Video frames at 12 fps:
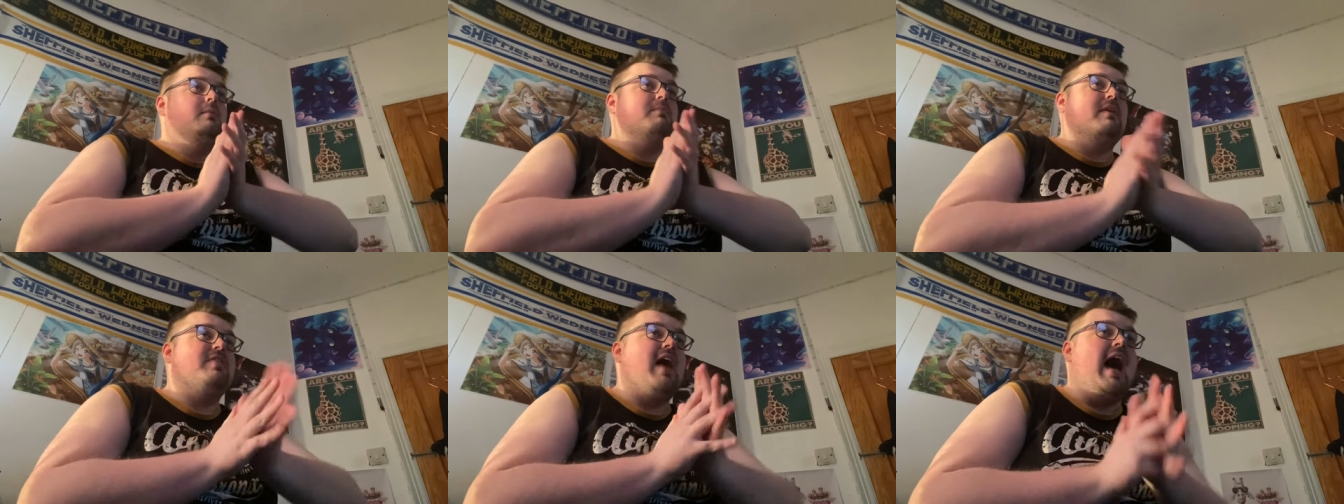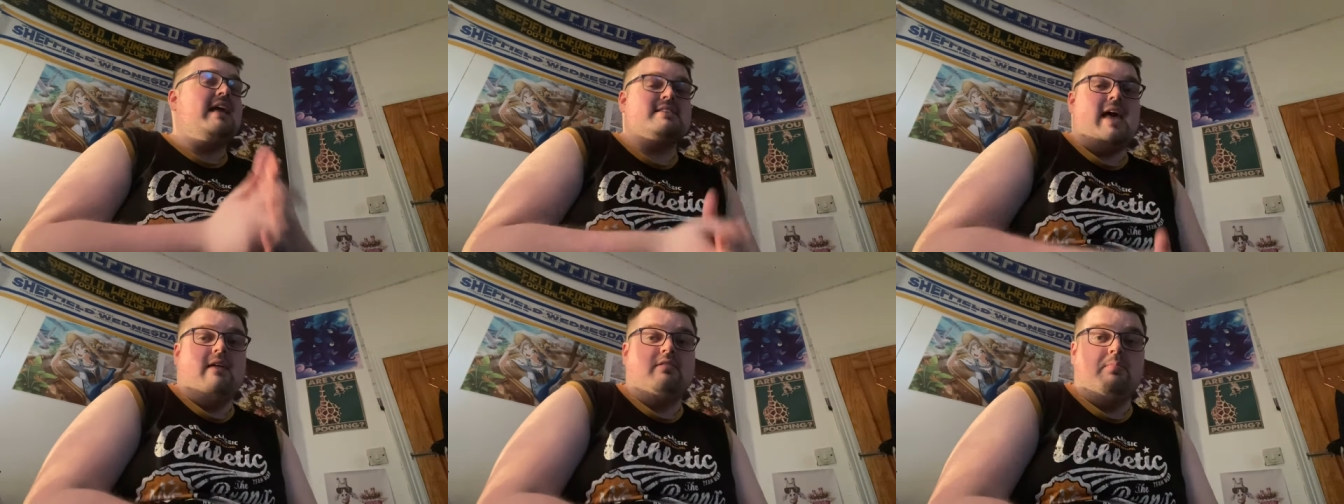But that,
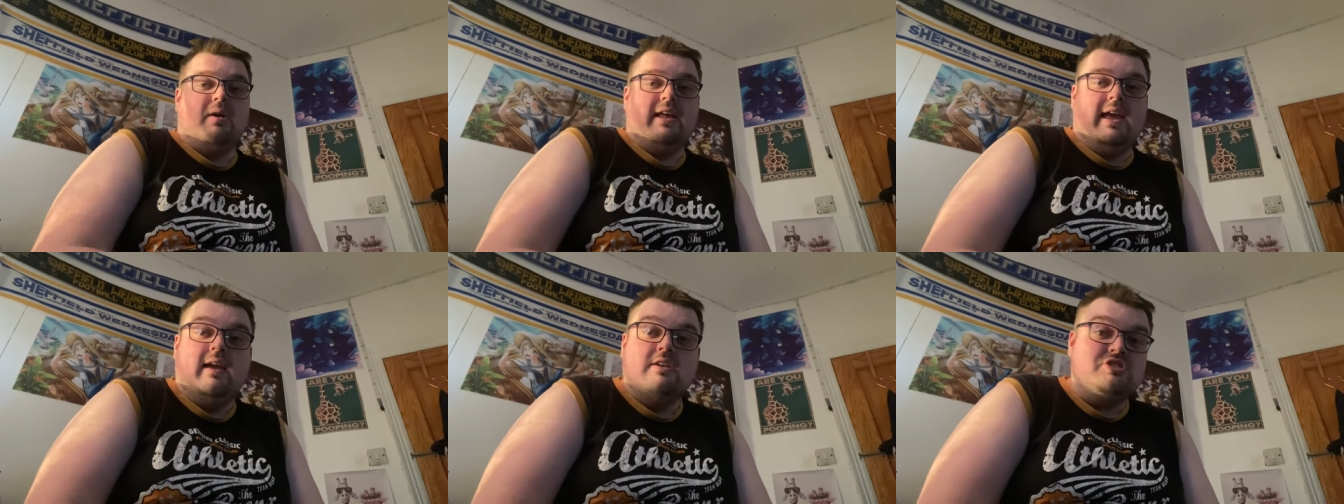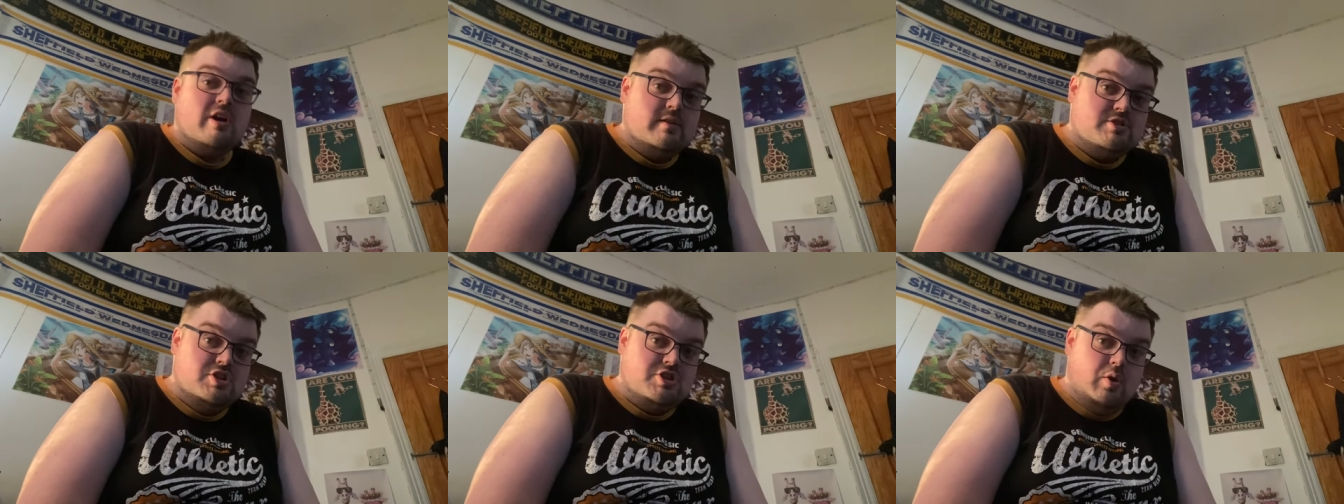everybody, is going
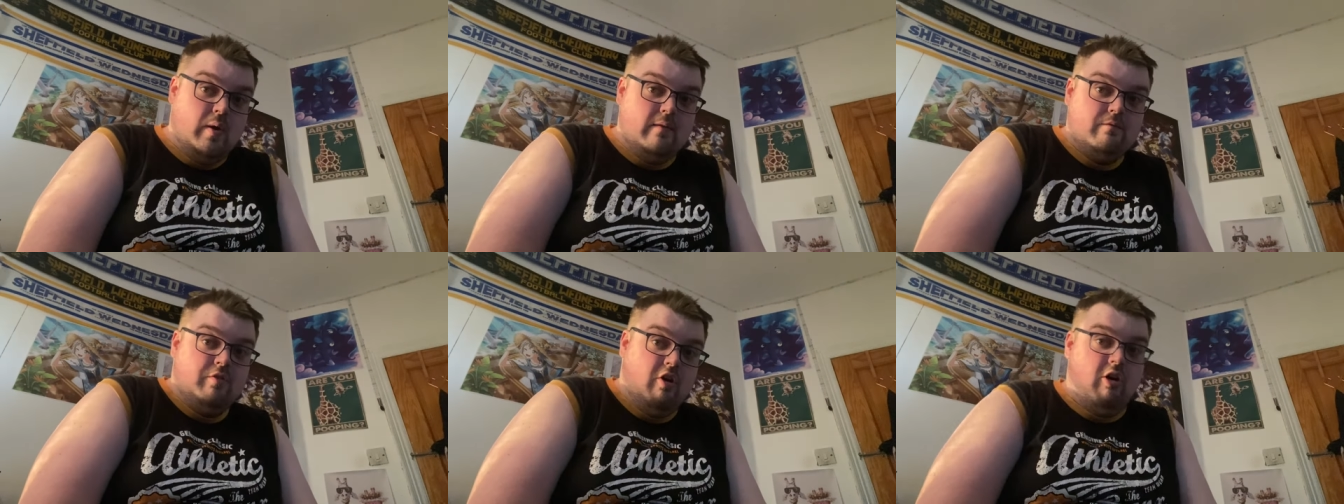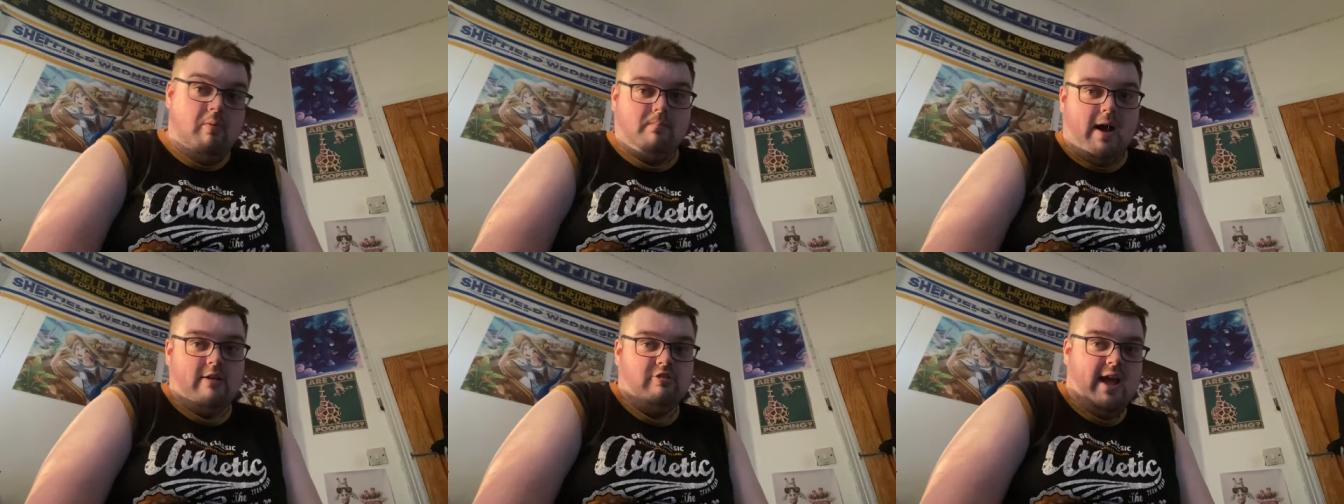to do it for
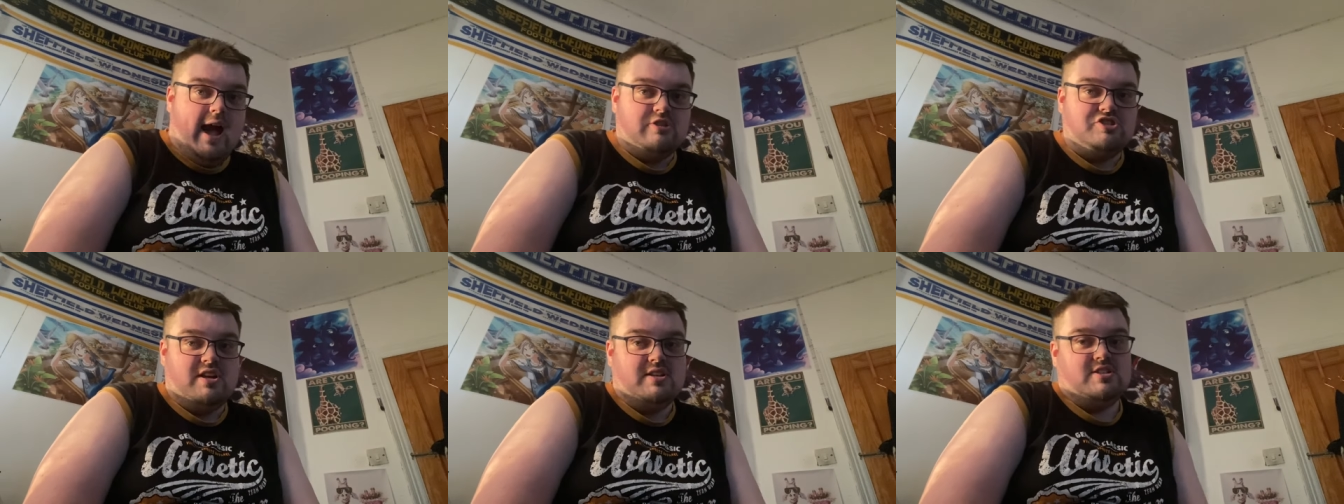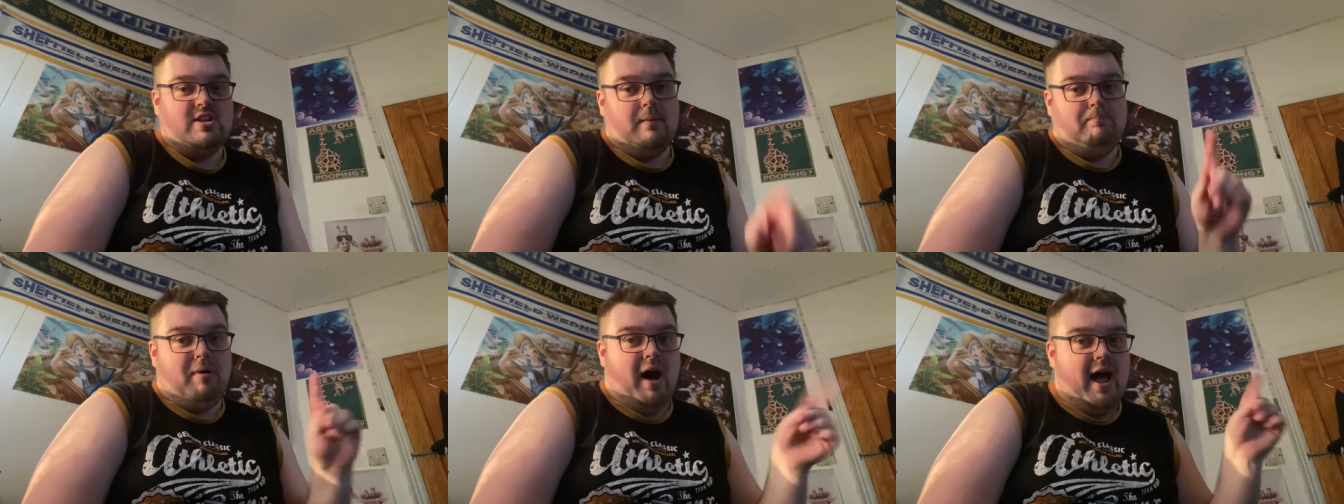my reaction to the
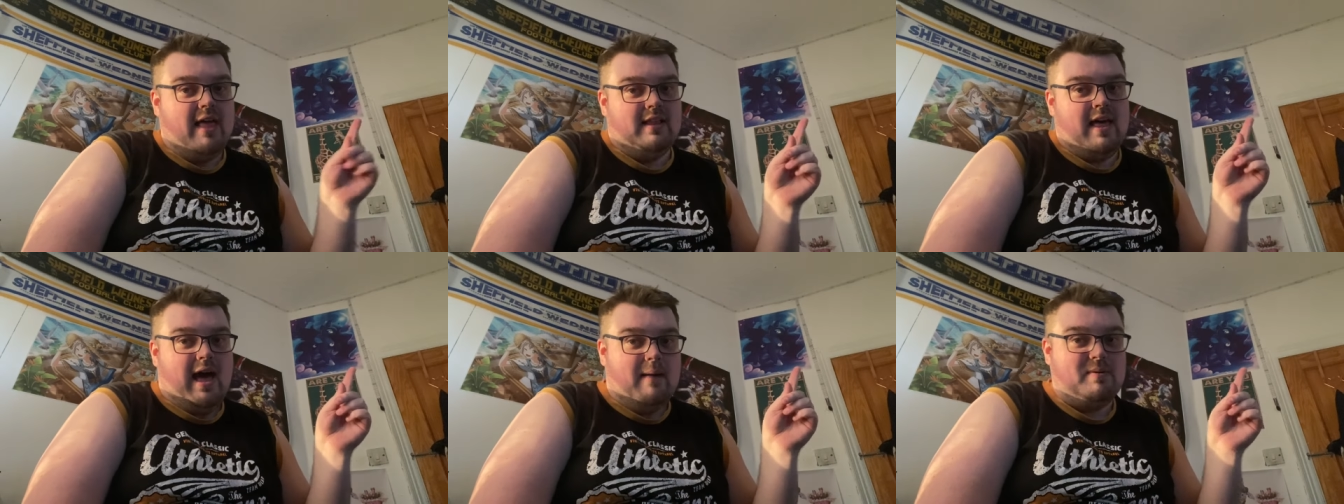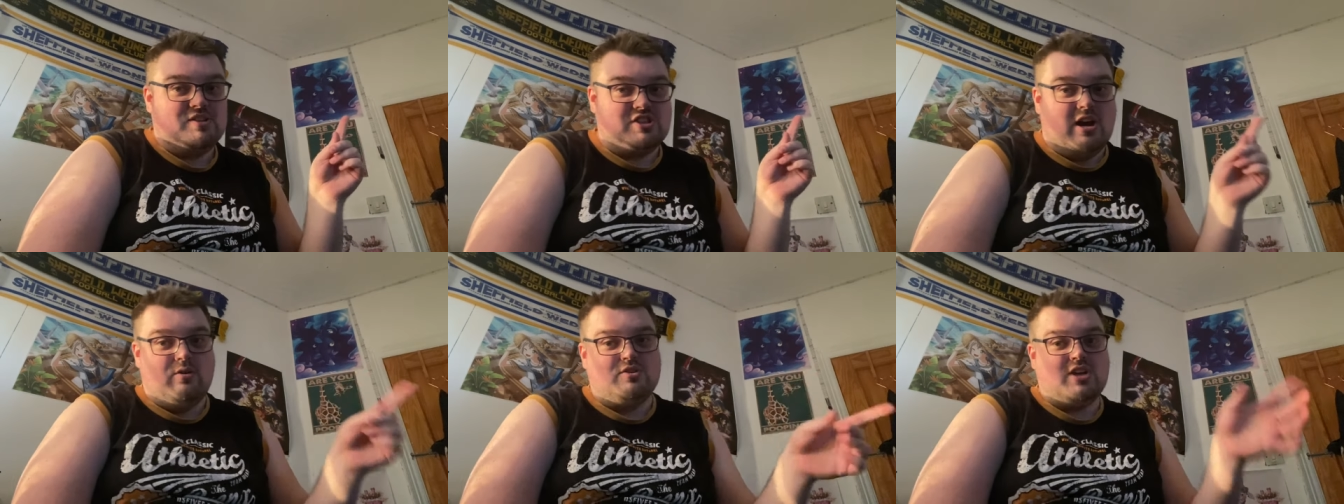pilot
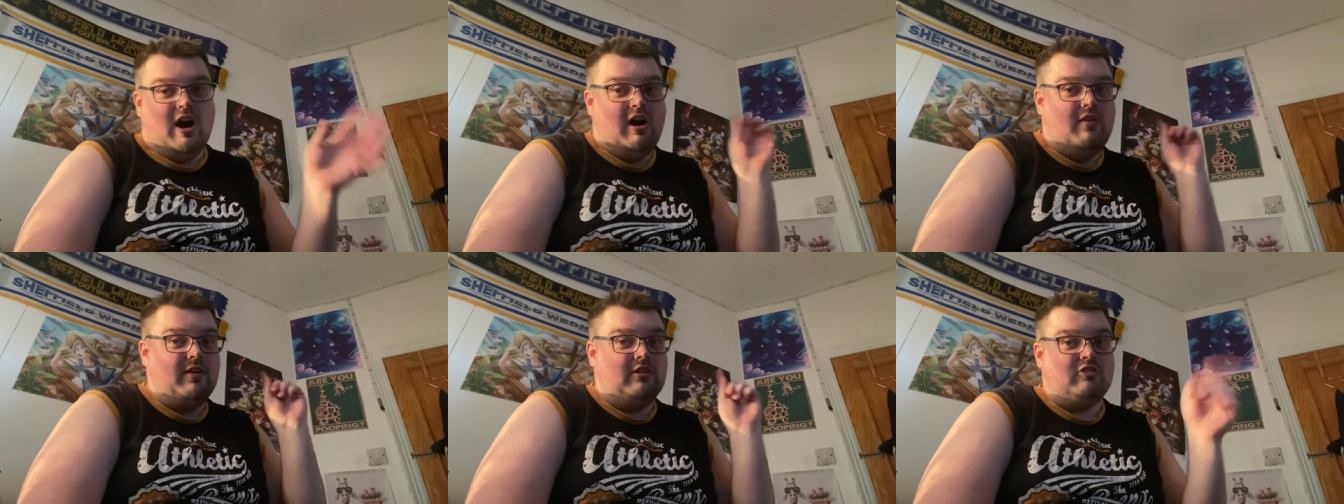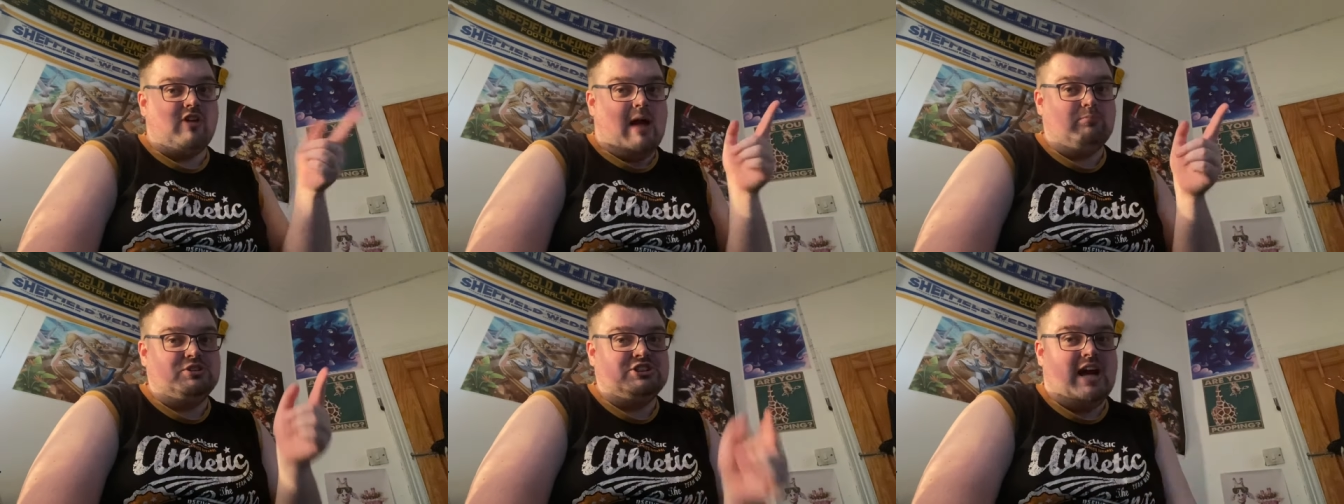episode of
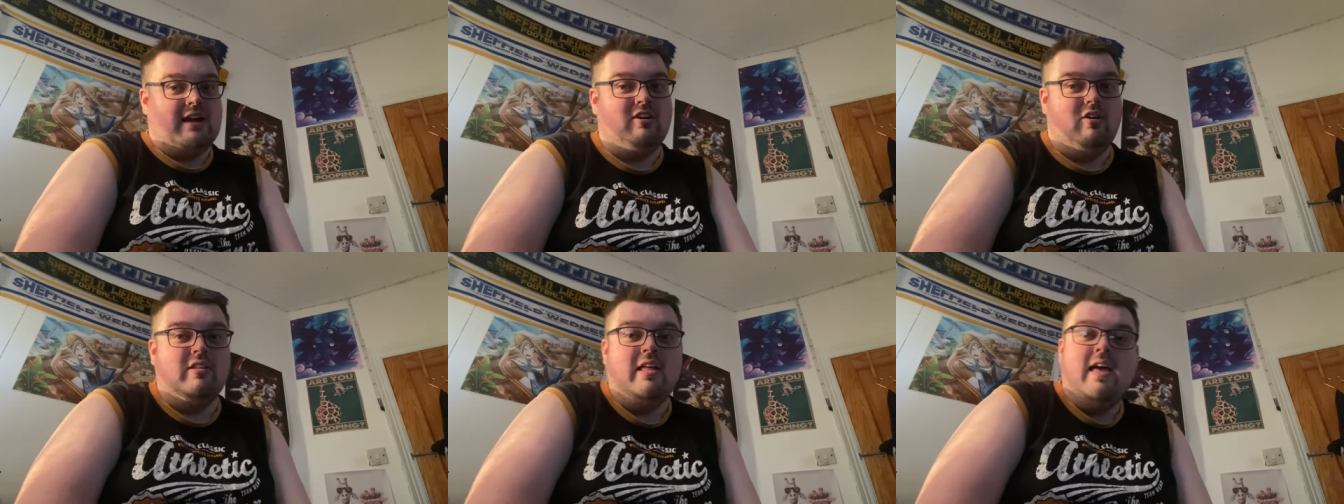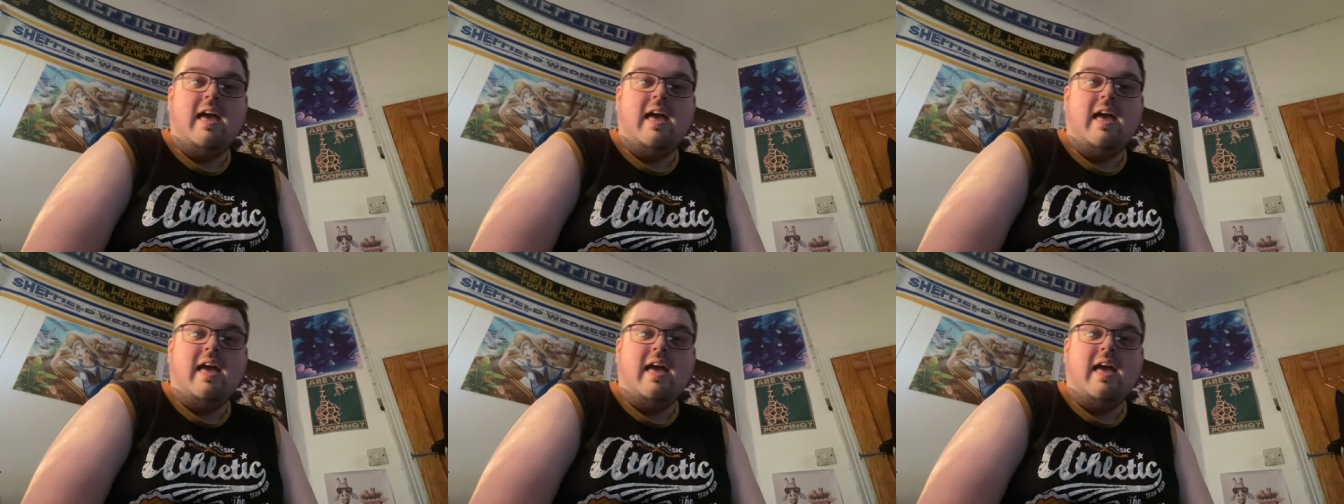Ramshackle.